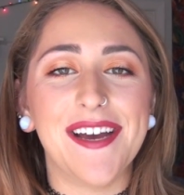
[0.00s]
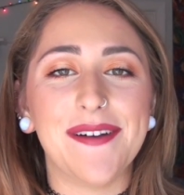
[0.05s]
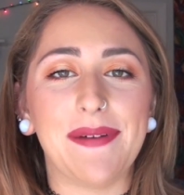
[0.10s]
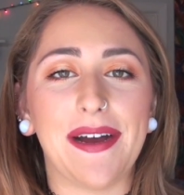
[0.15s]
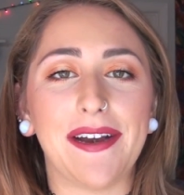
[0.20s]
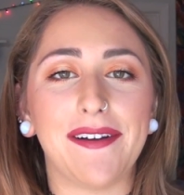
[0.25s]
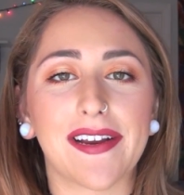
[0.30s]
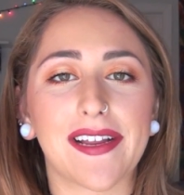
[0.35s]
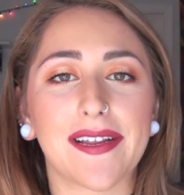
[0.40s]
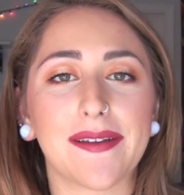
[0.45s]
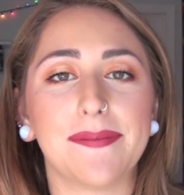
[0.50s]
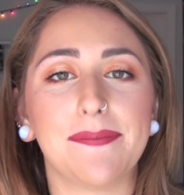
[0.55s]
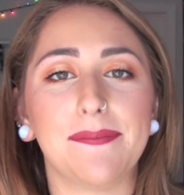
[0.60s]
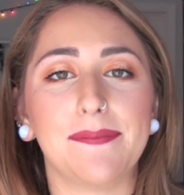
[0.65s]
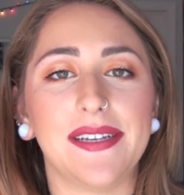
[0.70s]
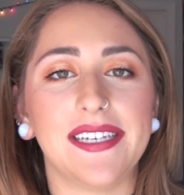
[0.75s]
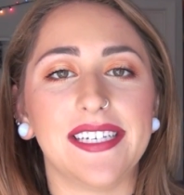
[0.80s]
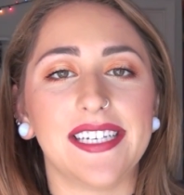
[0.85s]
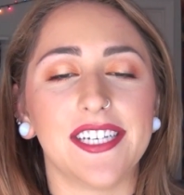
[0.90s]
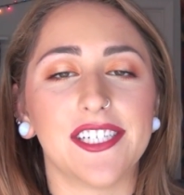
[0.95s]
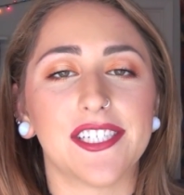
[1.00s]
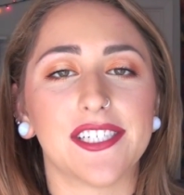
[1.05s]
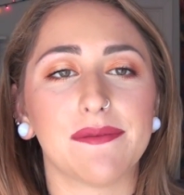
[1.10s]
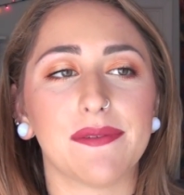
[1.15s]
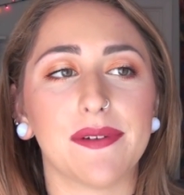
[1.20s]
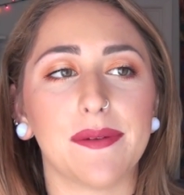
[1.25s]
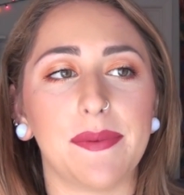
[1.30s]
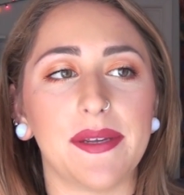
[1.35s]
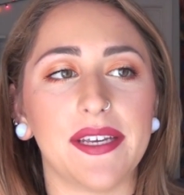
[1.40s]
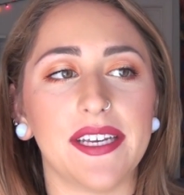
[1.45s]
My recommendation
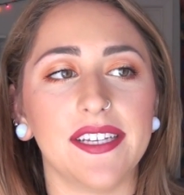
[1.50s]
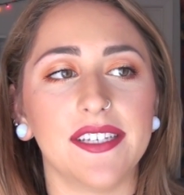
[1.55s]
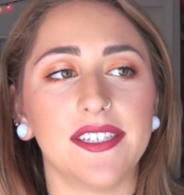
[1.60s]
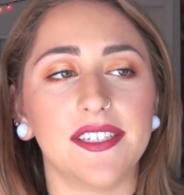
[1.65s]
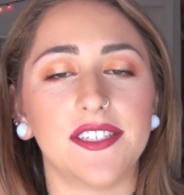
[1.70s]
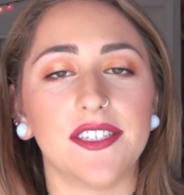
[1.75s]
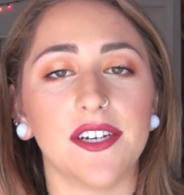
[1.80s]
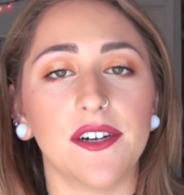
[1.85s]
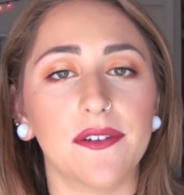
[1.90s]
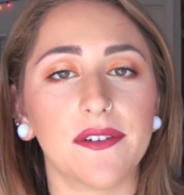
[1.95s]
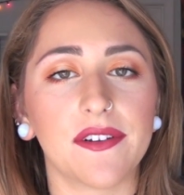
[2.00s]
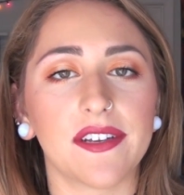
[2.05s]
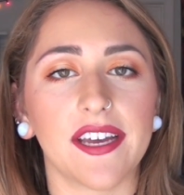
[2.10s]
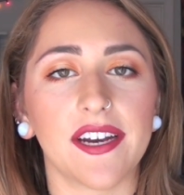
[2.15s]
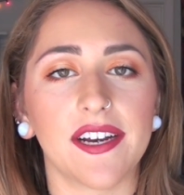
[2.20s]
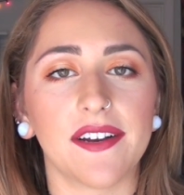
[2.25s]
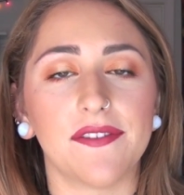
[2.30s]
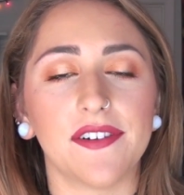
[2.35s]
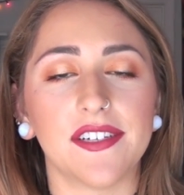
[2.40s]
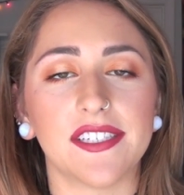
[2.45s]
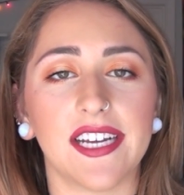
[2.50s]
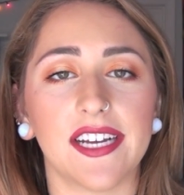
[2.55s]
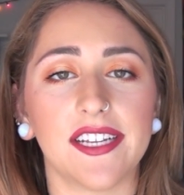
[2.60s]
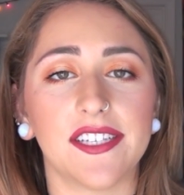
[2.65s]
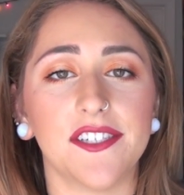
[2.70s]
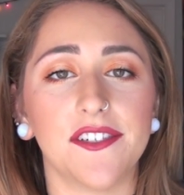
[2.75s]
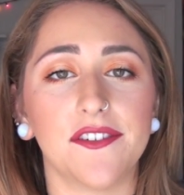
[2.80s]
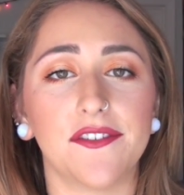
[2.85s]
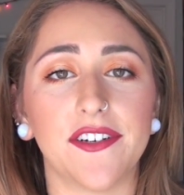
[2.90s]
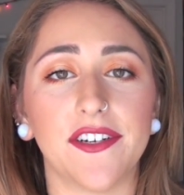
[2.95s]
would be don't get a foot
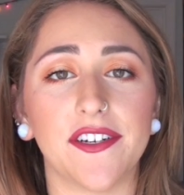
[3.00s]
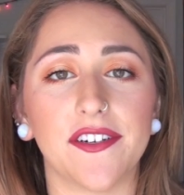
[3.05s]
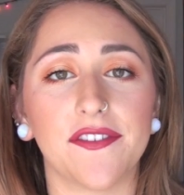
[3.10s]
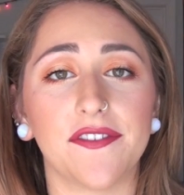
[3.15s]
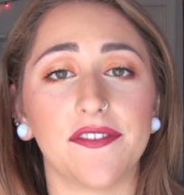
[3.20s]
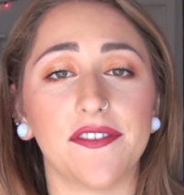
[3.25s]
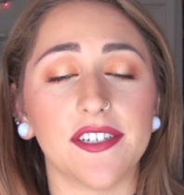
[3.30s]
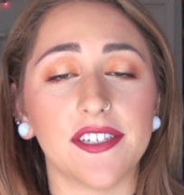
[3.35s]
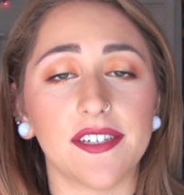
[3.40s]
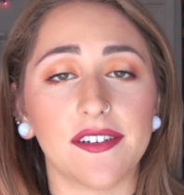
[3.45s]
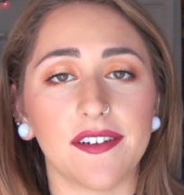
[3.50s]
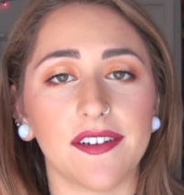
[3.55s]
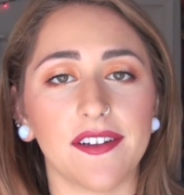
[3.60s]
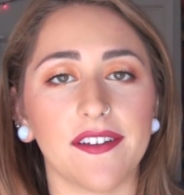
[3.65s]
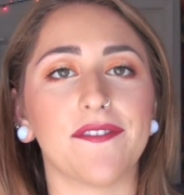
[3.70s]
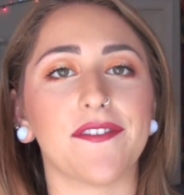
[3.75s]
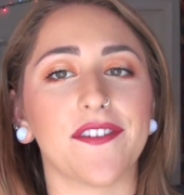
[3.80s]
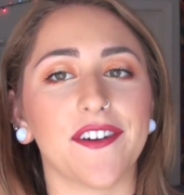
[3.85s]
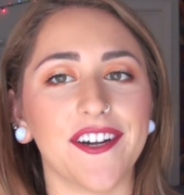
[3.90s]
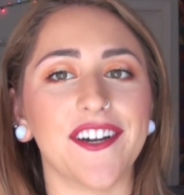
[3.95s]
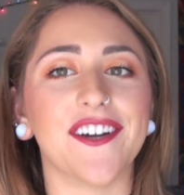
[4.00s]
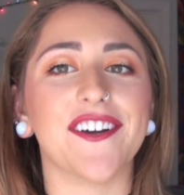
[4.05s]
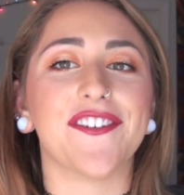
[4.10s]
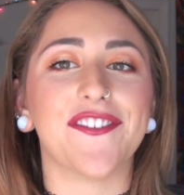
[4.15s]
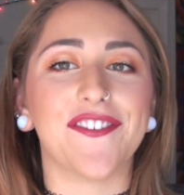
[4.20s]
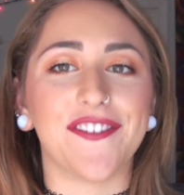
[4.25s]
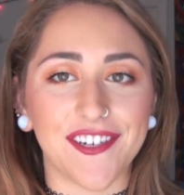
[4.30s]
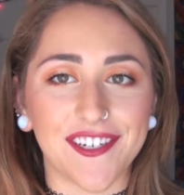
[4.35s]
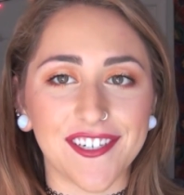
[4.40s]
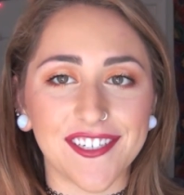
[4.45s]
tattoo for your
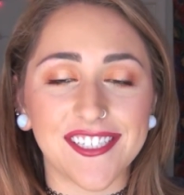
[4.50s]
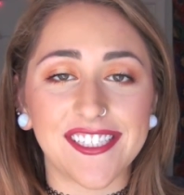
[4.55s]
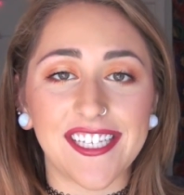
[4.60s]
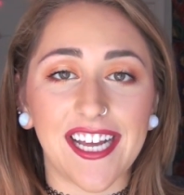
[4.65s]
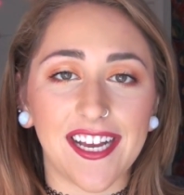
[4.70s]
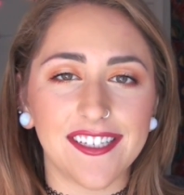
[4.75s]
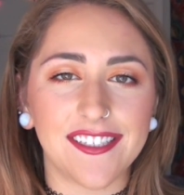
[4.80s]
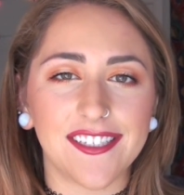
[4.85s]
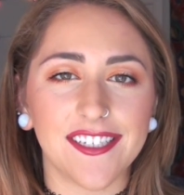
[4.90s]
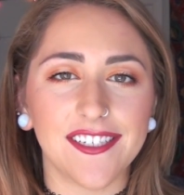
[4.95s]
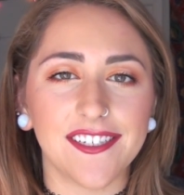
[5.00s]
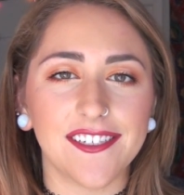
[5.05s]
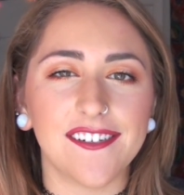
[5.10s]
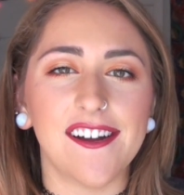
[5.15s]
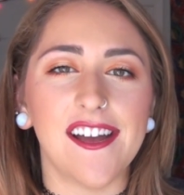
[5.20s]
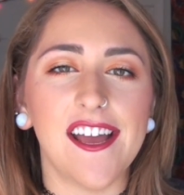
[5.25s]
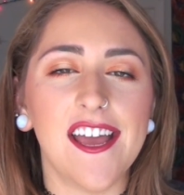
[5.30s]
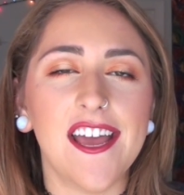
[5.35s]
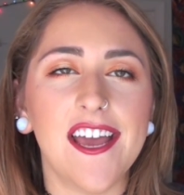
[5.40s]
first tattoo.